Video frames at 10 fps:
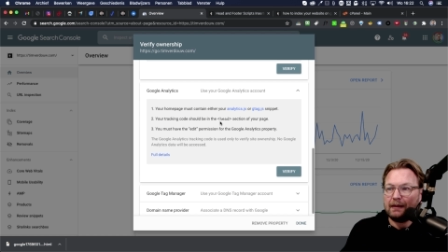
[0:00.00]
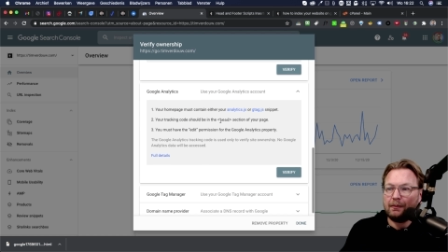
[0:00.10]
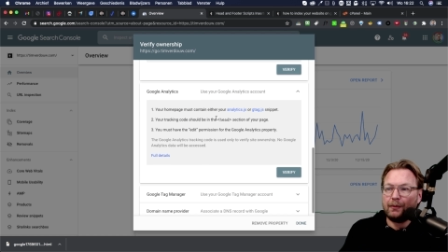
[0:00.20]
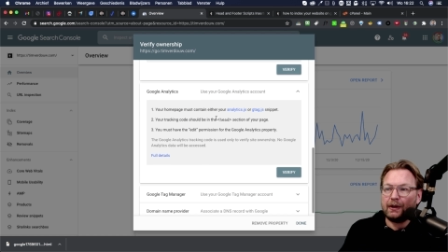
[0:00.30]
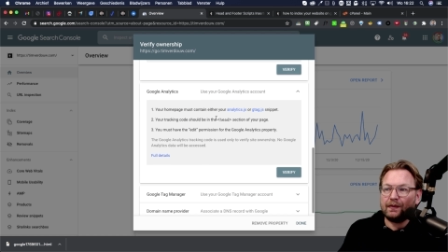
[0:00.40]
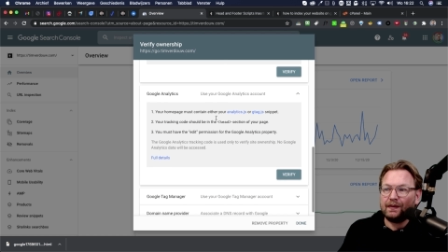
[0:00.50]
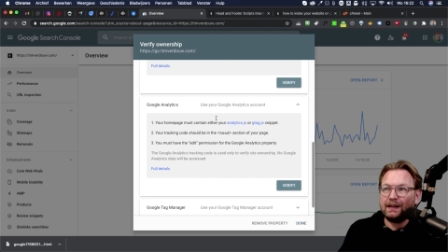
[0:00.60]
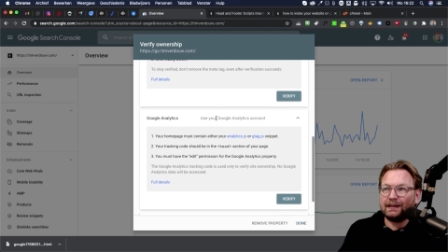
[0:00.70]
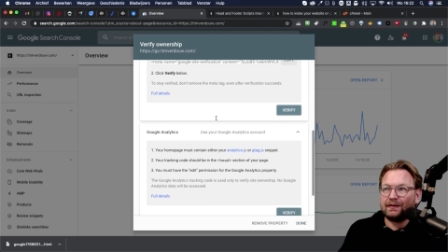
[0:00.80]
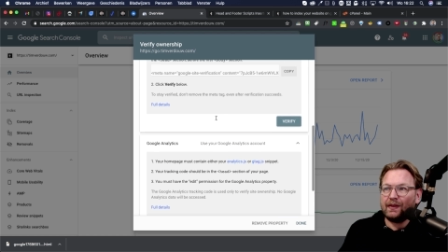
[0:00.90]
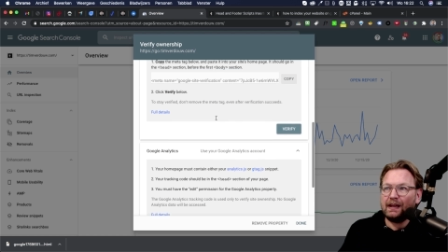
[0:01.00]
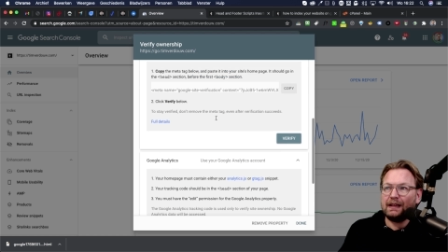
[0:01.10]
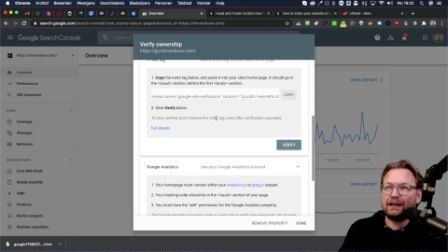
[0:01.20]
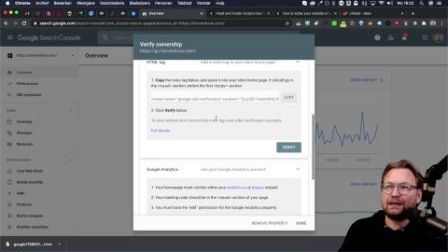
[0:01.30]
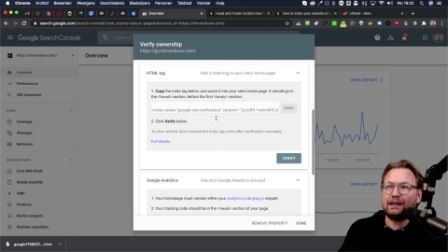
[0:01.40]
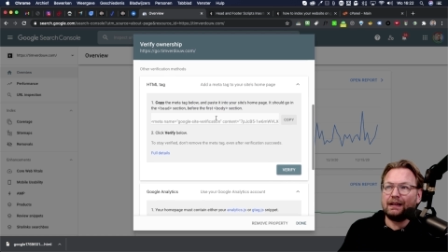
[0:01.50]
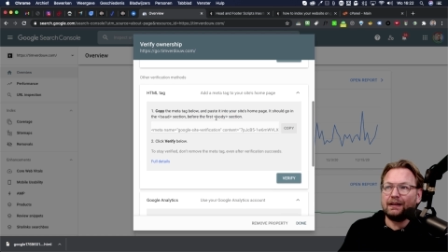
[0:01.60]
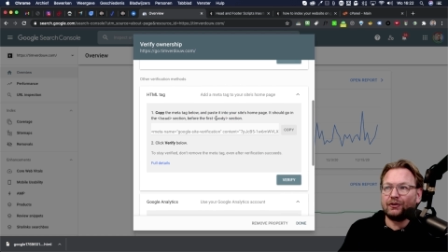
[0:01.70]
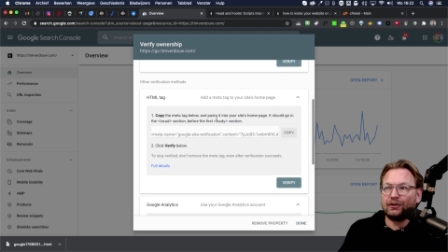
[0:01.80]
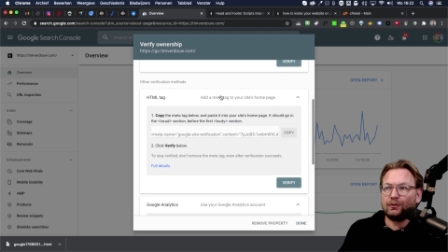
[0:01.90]
But this thing is the
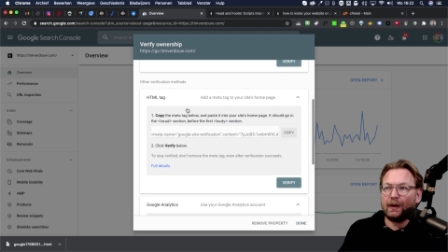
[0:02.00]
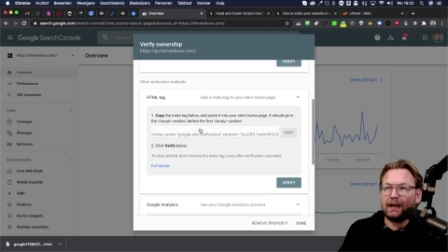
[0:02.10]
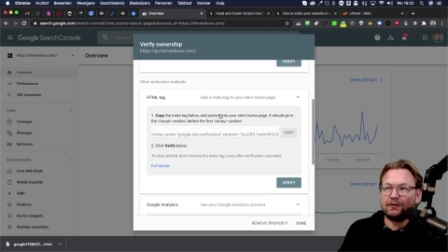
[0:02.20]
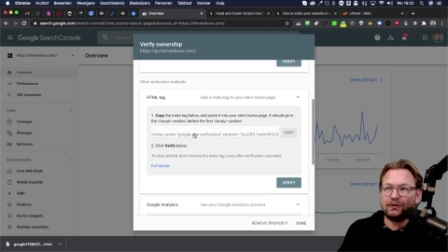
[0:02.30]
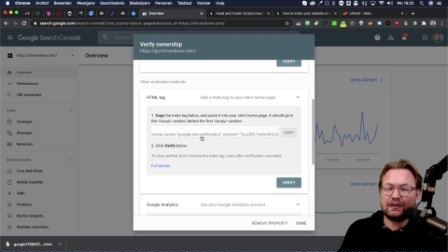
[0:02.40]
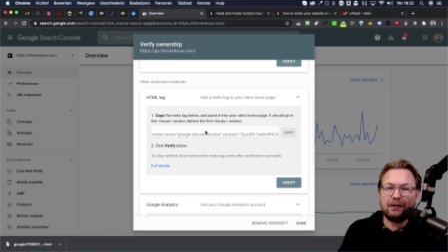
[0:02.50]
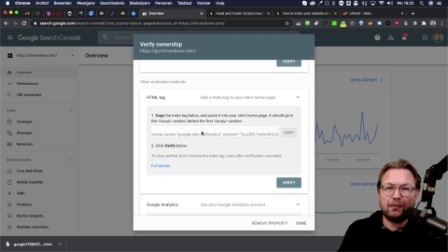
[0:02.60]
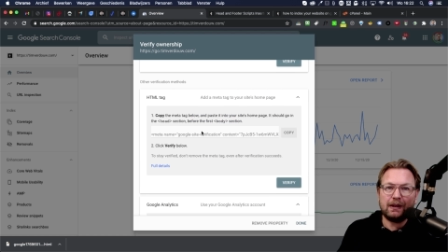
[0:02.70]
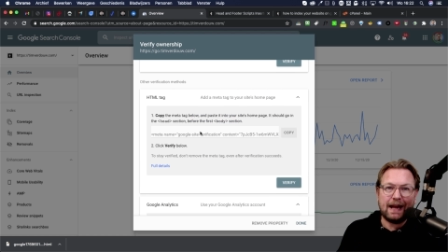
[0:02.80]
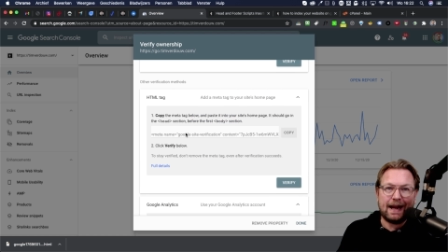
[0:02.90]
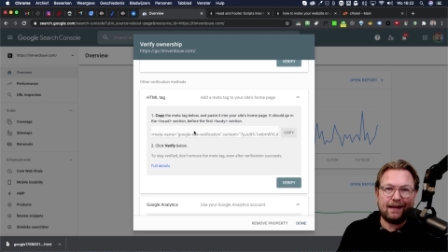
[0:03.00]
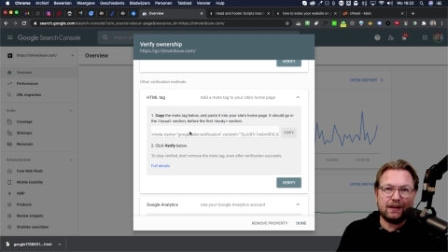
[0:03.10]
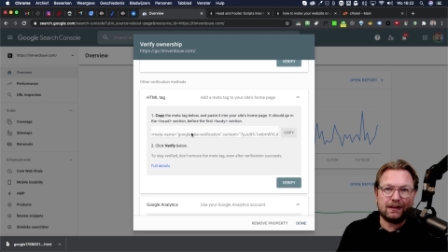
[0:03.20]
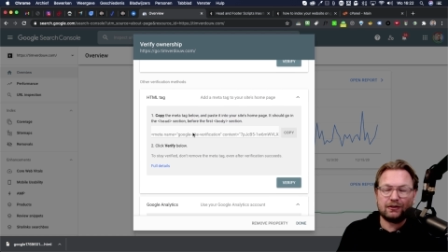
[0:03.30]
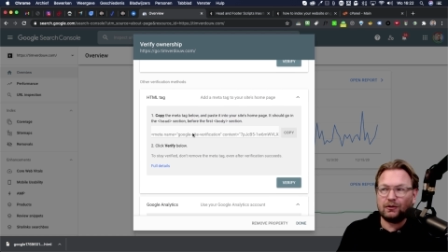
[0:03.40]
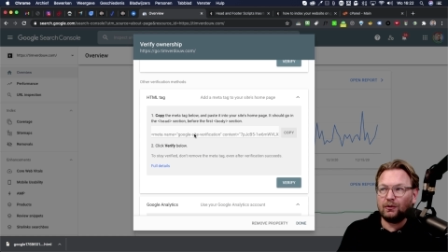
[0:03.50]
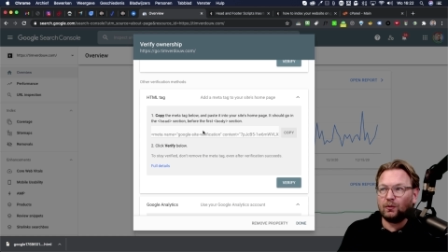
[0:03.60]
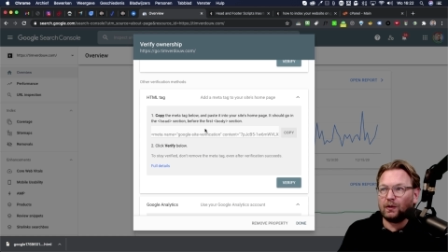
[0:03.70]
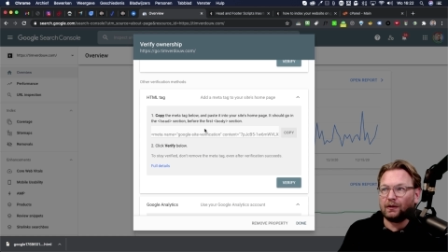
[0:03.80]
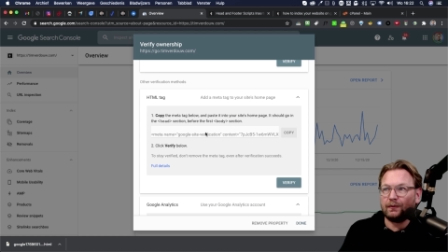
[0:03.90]
easiest way to simply add this to
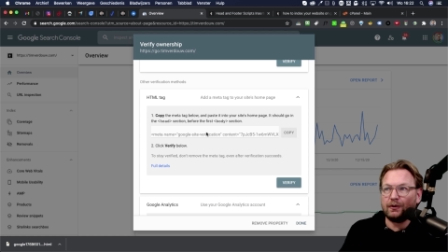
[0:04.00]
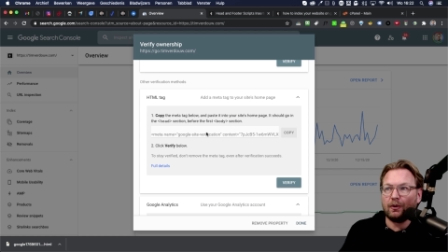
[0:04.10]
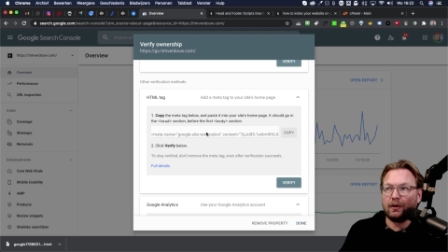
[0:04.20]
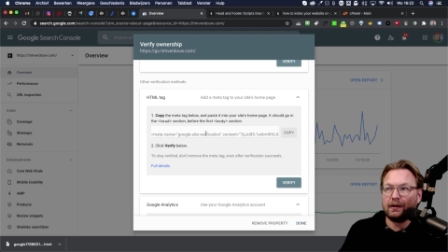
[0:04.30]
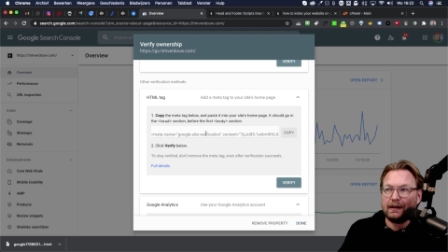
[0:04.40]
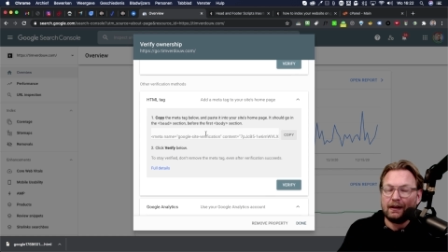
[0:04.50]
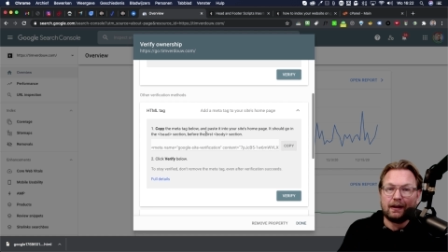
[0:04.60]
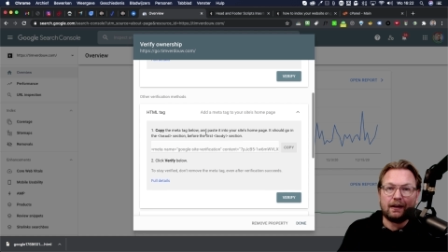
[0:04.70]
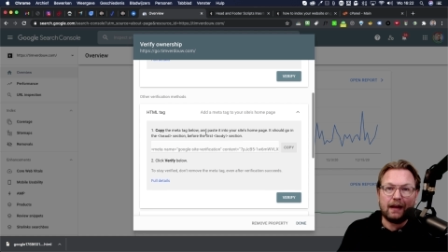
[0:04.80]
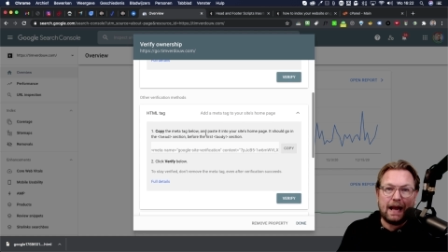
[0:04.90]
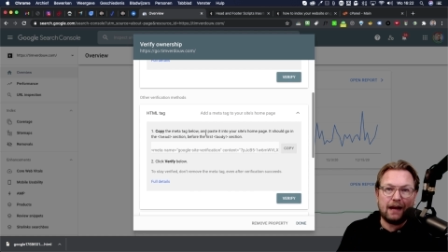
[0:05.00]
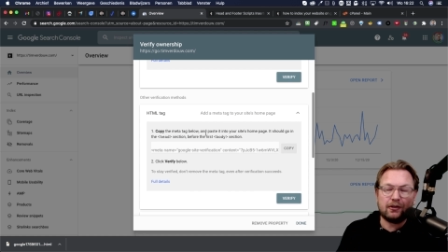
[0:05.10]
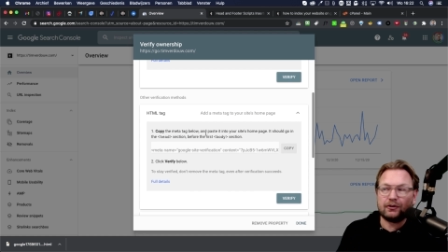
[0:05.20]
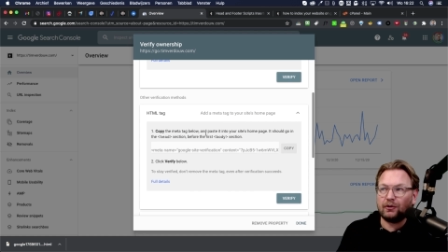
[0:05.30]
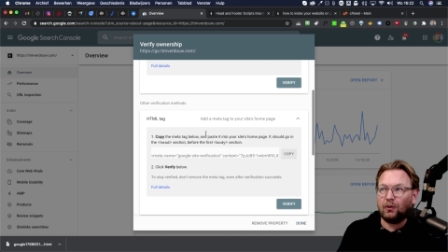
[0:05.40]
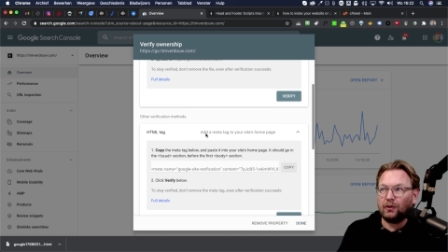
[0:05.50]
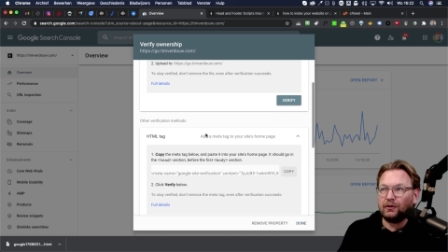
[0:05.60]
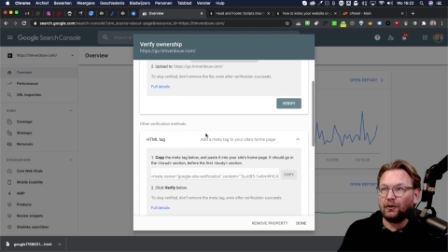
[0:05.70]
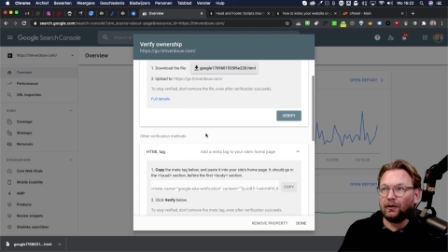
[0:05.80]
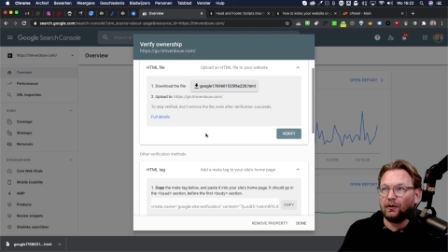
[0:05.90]
one of your uh, headers on
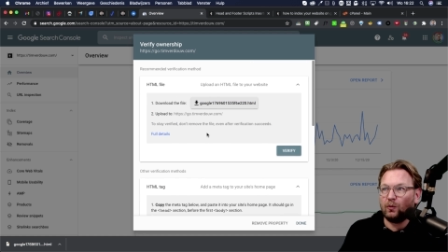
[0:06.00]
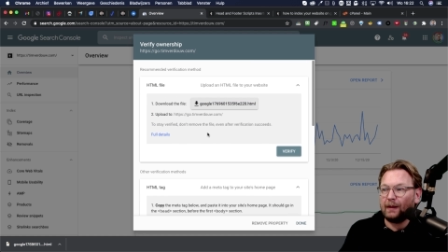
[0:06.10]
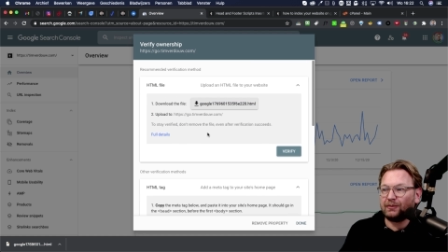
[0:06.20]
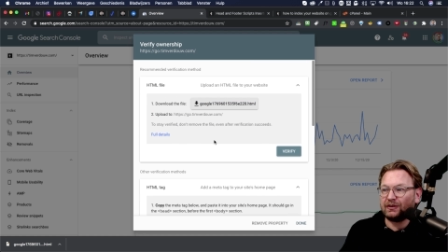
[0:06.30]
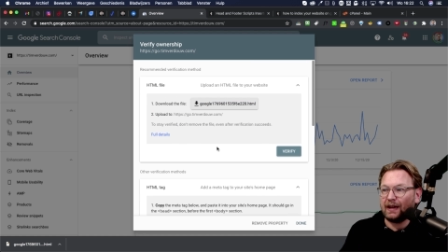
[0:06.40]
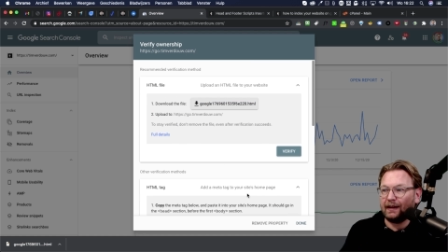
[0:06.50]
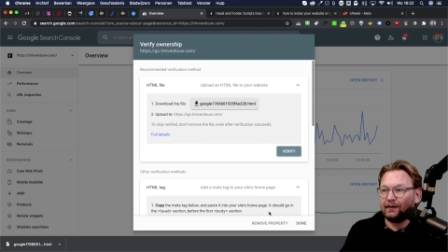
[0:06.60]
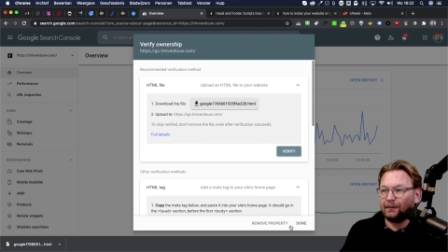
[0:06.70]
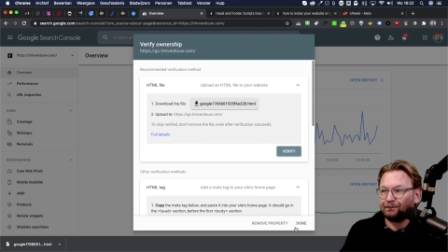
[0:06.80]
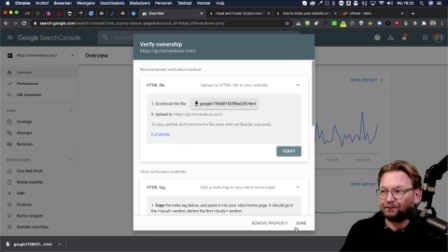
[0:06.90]
your website.